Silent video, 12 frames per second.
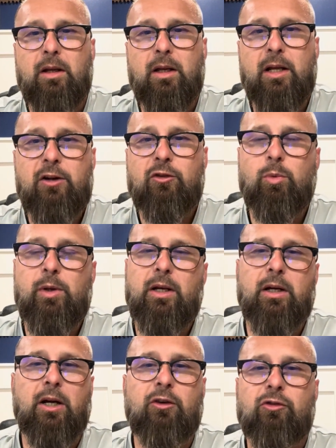Each week,
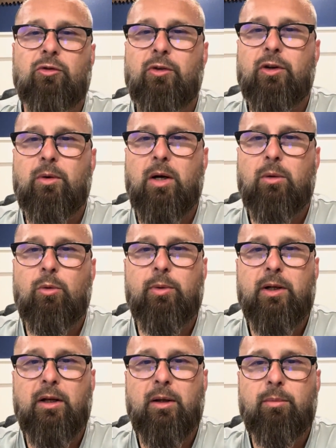I assure you, I will be
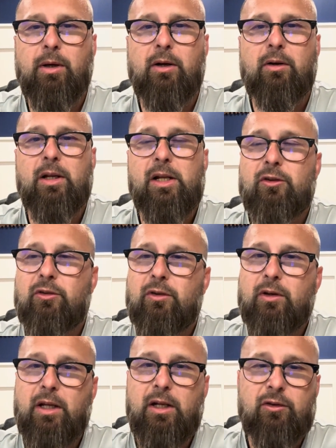getting better. Each
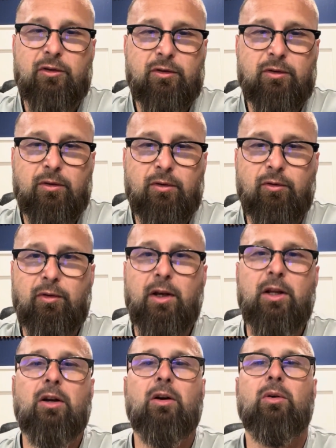
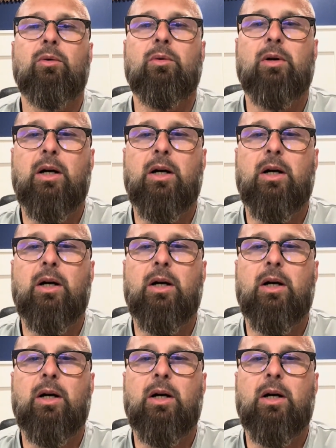video, I